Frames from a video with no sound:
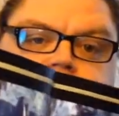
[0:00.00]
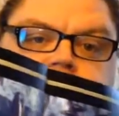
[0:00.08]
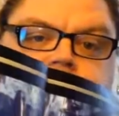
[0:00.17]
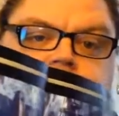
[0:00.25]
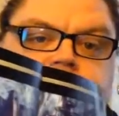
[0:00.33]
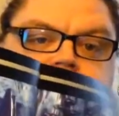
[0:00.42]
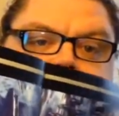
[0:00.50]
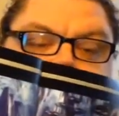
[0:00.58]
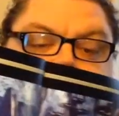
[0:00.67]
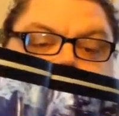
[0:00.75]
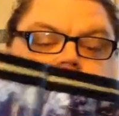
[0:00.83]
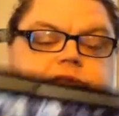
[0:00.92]
that
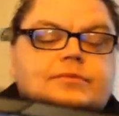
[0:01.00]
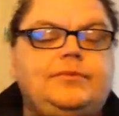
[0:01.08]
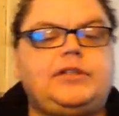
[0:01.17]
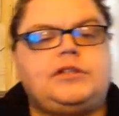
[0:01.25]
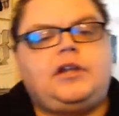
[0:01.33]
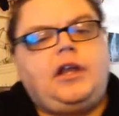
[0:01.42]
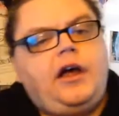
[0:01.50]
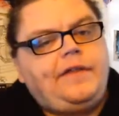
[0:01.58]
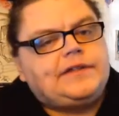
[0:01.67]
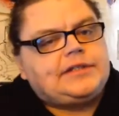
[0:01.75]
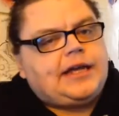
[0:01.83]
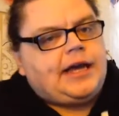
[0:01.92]
because a lot of
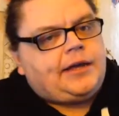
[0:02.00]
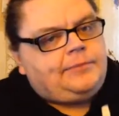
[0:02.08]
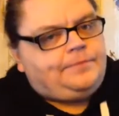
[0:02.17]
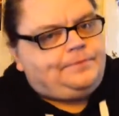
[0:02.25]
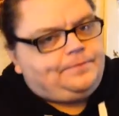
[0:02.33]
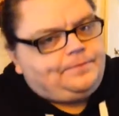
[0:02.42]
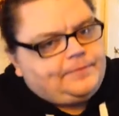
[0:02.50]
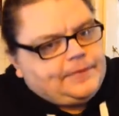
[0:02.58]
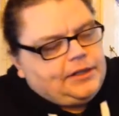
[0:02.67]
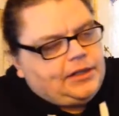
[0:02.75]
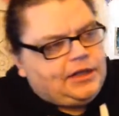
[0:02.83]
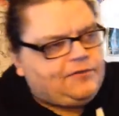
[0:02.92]
the time
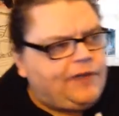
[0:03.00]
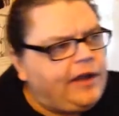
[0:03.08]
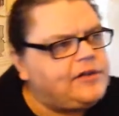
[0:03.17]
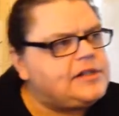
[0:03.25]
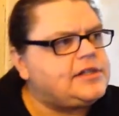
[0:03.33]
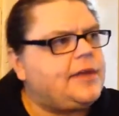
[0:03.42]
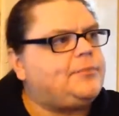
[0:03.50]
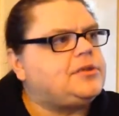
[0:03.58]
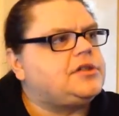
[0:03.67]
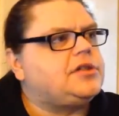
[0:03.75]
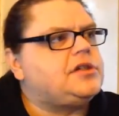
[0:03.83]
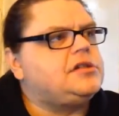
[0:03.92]
in various
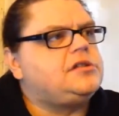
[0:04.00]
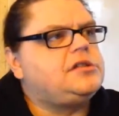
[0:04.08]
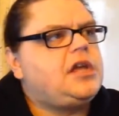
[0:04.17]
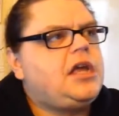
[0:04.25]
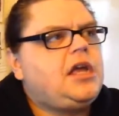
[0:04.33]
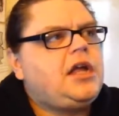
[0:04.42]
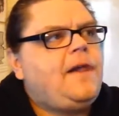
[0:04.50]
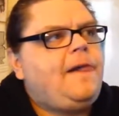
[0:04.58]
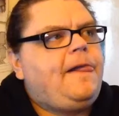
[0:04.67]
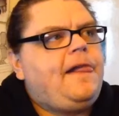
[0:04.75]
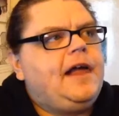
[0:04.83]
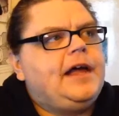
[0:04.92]
episodes,
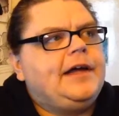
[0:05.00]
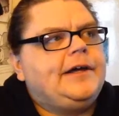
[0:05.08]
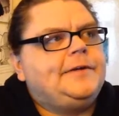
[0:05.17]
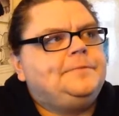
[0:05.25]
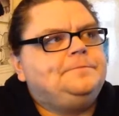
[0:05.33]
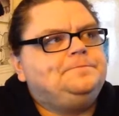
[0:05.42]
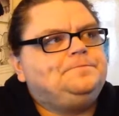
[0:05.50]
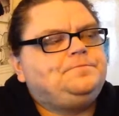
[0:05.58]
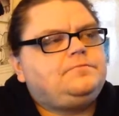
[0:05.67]
the